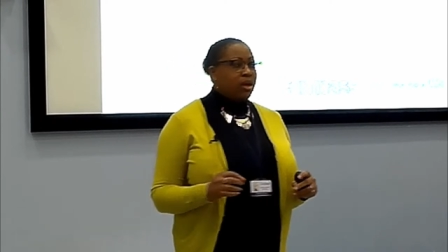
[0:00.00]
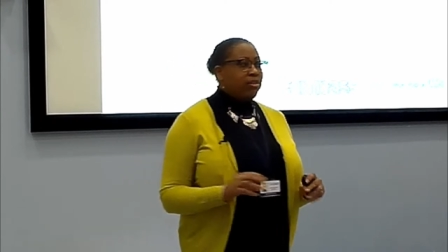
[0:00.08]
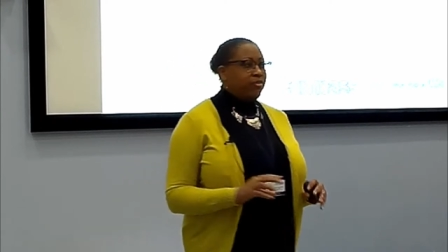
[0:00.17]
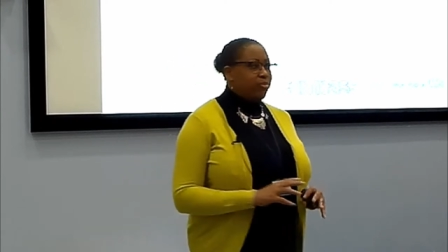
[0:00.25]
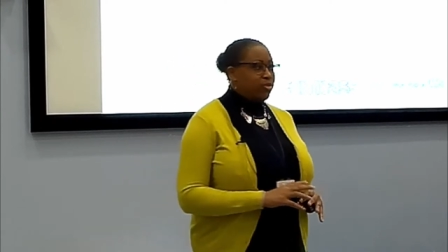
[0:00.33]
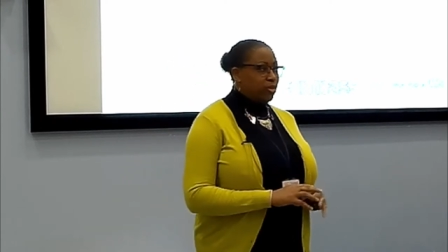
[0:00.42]

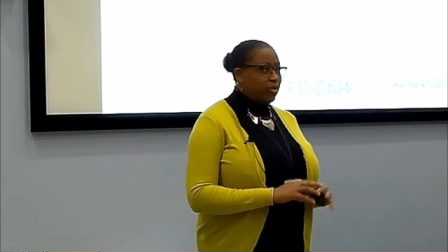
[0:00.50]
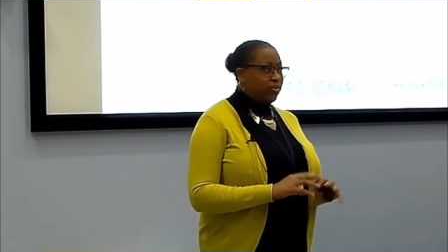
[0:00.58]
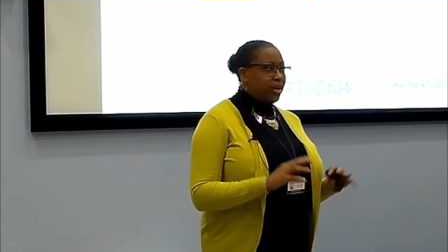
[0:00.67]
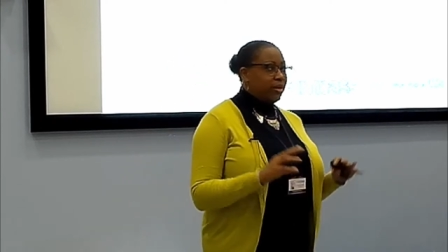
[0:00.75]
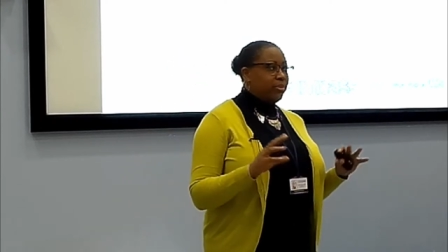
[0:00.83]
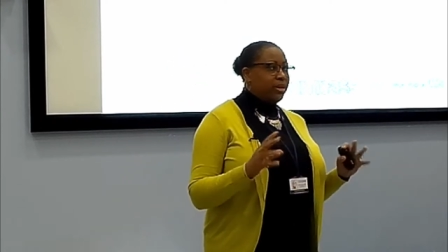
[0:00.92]
have sort
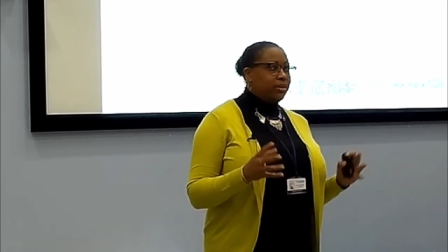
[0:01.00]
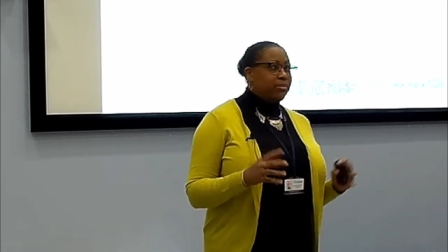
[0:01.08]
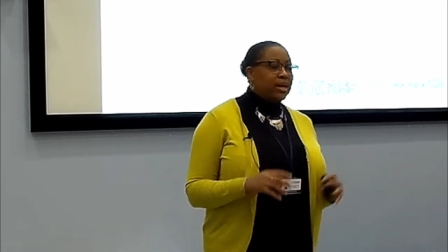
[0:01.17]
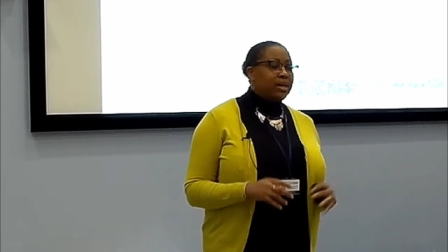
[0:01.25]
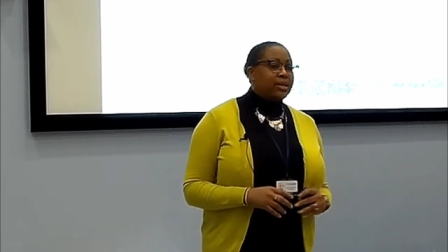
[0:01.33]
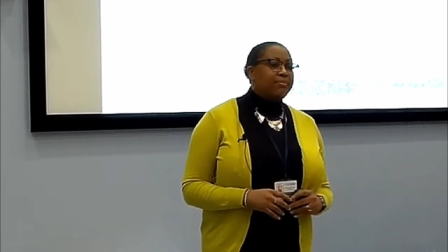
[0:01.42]
of like been
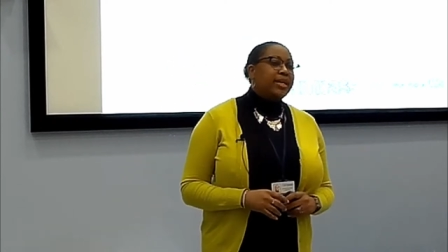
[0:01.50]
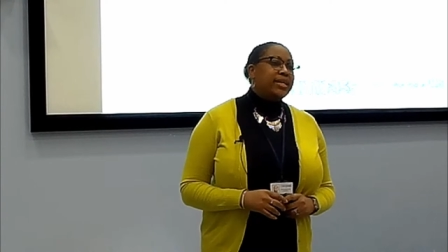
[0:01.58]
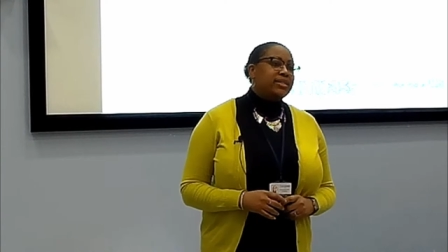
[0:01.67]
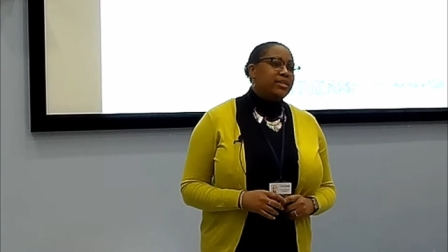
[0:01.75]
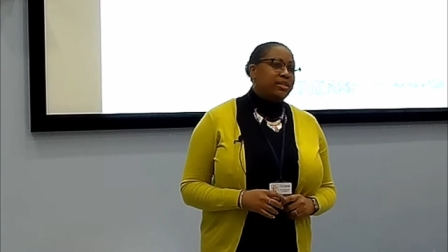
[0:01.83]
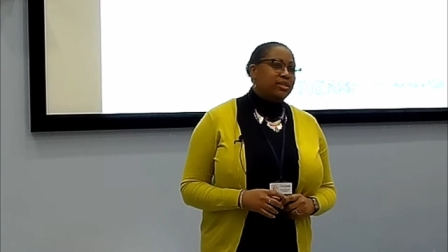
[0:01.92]

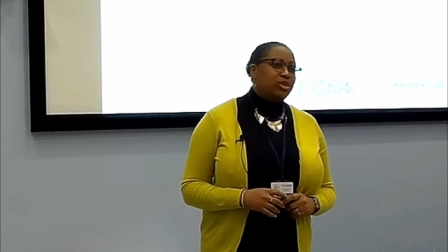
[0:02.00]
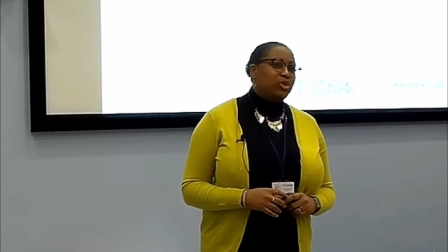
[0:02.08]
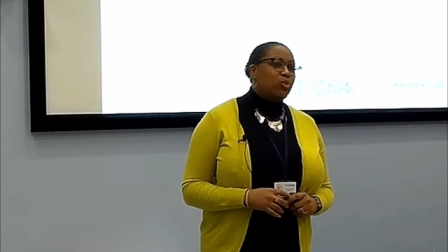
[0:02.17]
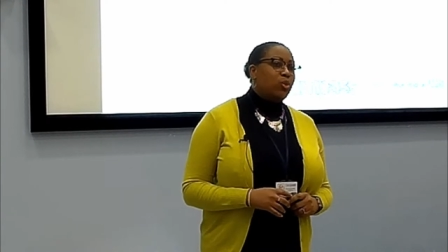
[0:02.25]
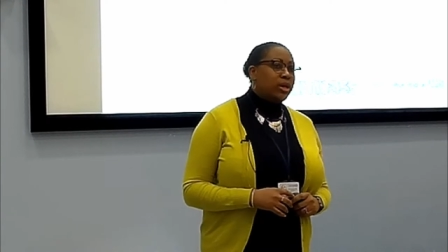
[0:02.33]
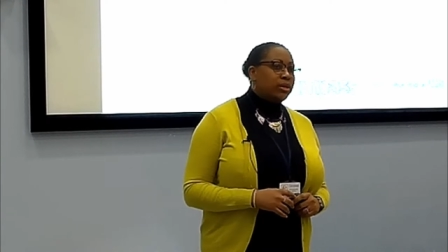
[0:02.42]
amalgamated
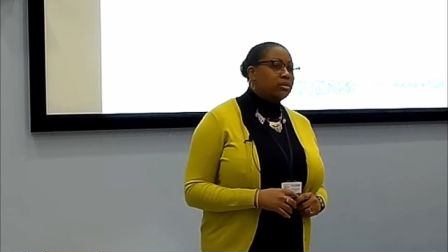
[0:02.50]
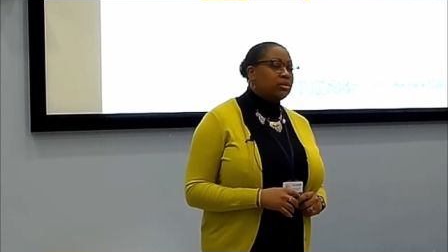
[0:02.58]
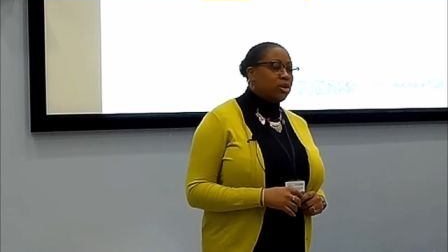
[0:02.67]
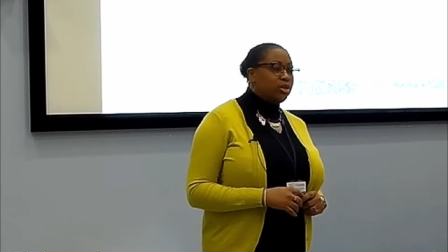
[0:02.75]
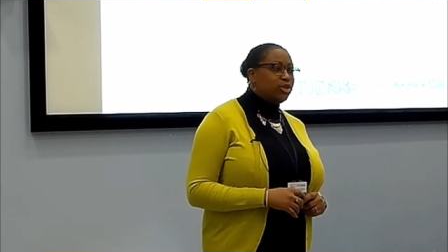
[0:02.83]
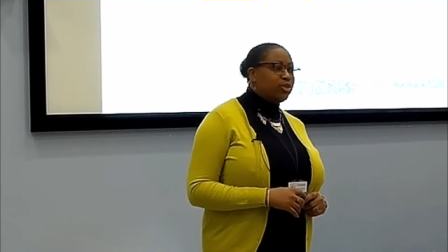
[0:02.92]
into one
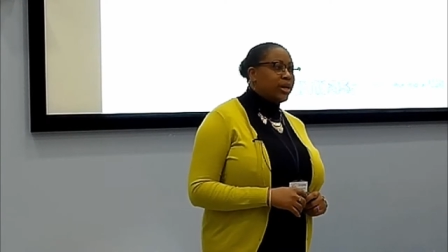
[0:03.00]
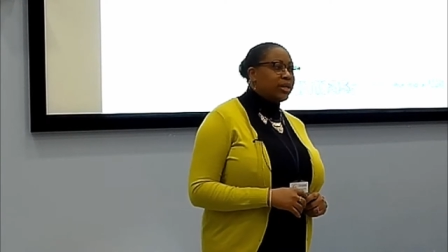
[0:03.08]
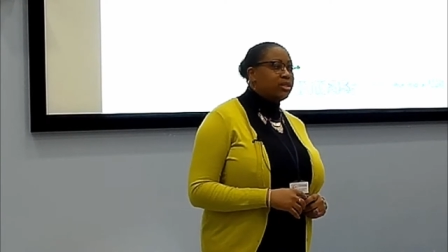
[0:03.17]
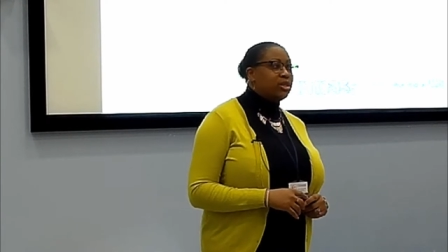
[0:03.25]
contract.